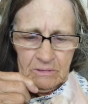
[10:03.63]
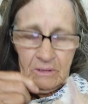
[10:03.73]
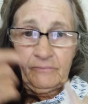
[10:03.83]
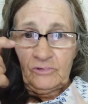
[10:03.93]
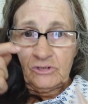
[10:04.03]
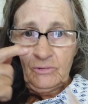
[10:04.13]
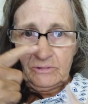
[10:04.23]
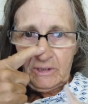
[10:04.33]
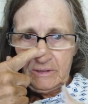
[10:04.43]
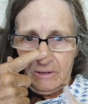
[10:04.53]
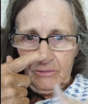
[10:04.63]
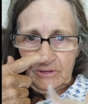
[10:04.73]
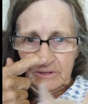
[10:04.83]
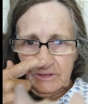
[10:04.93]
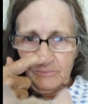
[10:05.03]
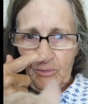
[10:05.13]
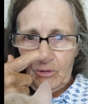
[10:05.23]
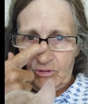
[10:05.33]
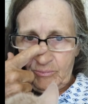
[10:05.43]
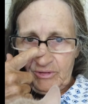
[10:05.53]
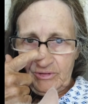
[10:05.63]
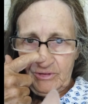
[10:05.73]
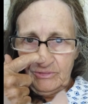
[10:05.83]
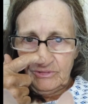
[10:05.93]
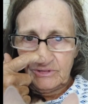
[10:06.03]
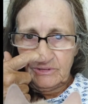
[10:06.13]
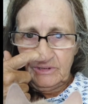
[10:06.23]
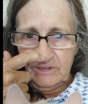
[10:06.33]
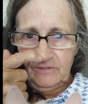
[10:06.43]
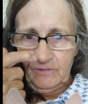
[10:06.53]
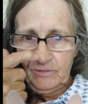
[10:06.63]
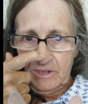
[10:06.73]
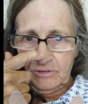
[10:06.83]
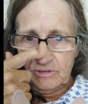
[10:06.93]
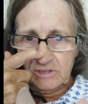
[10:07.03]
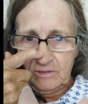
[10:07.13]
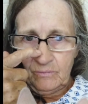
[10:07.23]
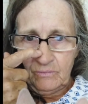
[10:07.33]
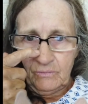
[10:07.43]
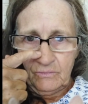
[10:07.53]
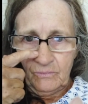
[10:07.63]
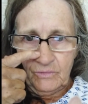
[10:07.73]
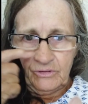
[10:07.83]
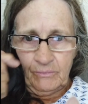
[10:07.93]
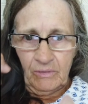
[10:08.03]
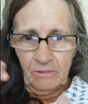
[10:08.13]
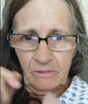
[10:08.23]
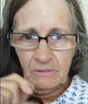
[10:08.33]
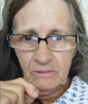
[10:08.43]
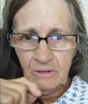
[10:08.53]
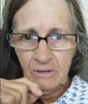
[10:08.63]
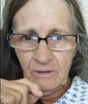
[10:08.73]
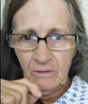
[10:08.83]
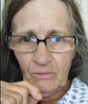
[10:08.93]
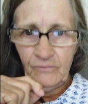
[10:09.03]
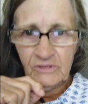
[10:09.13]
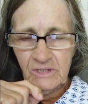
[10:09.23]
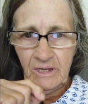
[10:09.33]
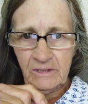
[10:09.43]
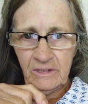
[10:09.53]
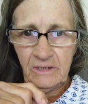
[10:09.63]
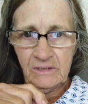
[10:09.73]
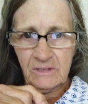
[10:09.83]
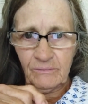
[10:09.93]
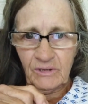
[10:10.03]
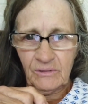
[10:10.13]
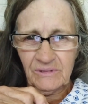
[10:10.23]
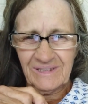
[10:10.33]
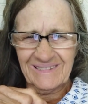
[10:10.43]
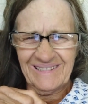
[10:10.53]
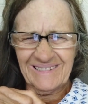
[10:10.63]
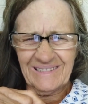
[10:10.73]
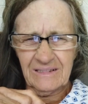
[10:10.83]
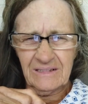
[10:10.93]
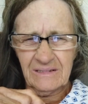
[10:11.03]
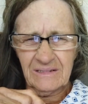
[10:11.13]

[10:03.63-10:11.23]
I looked at this mark on my nose, so that's very interesting with, obviously under eating, because I don't know.